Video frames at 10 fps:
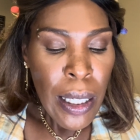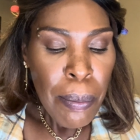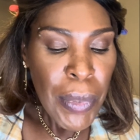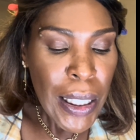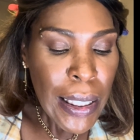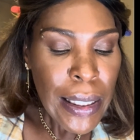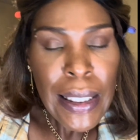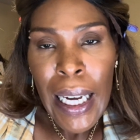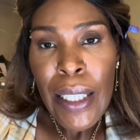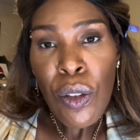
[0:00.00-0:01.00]
because
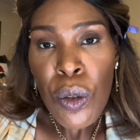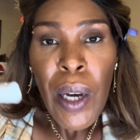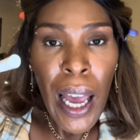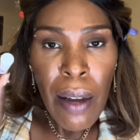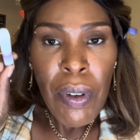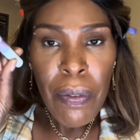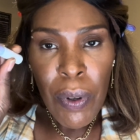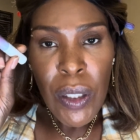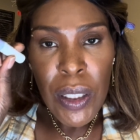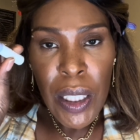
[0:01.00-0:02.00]
I do have a
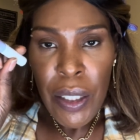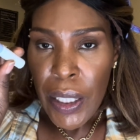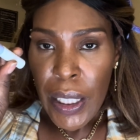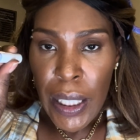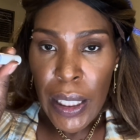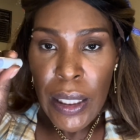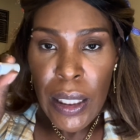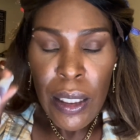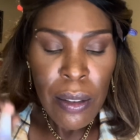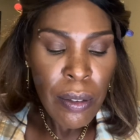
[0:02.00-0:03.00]
Falscara kit,
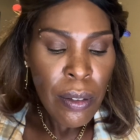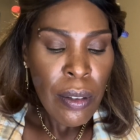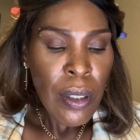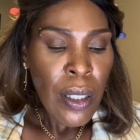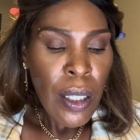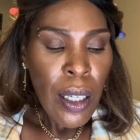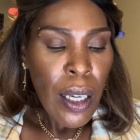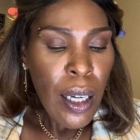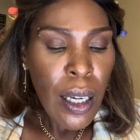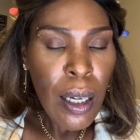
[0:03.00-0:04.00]

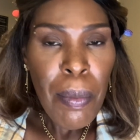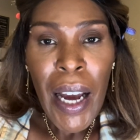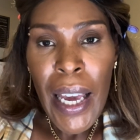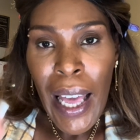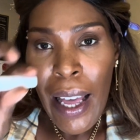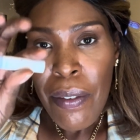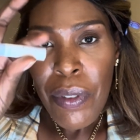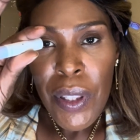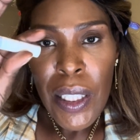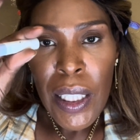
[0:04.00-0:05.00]
I have
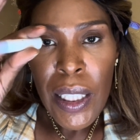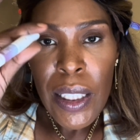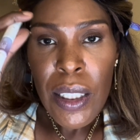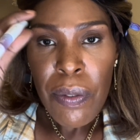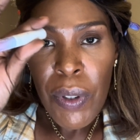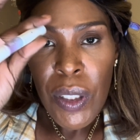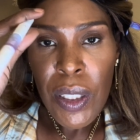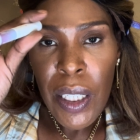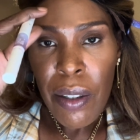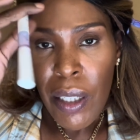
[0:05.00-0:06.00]
the Kiss
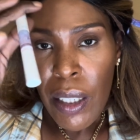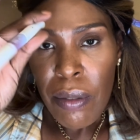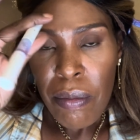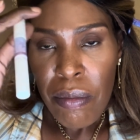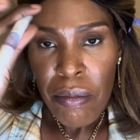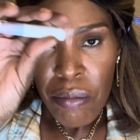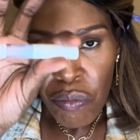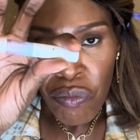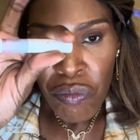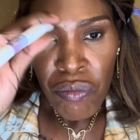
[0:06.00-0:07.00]
Falscara
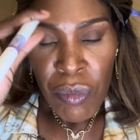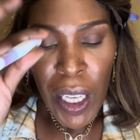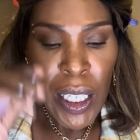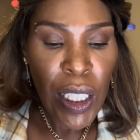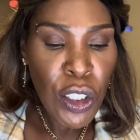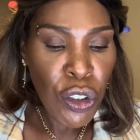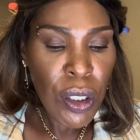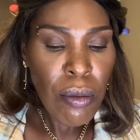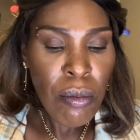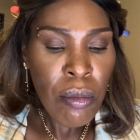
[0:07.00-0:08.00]

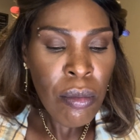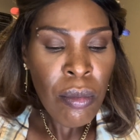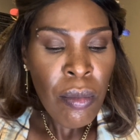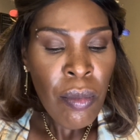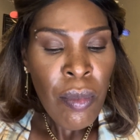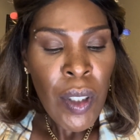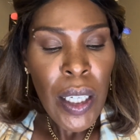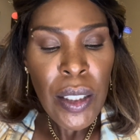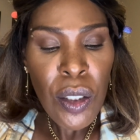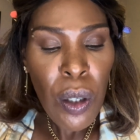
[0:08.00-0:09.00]
adhesion.
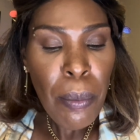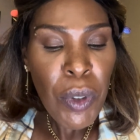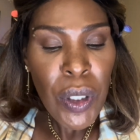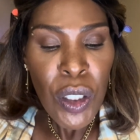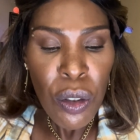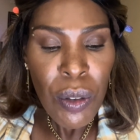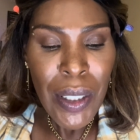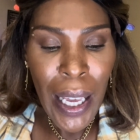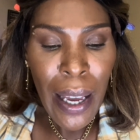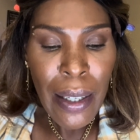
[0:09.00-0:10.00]
And so I'm going to use
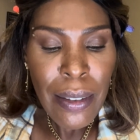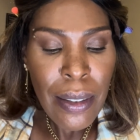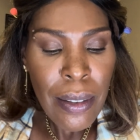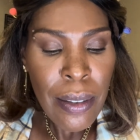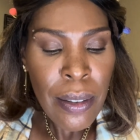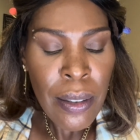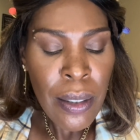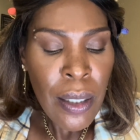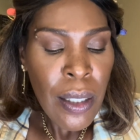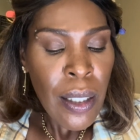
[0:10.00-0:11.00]
that
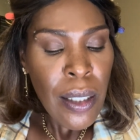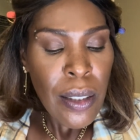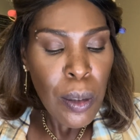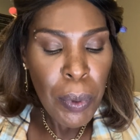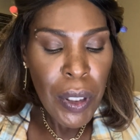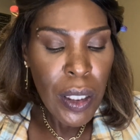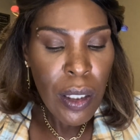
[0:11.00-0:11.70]
to put these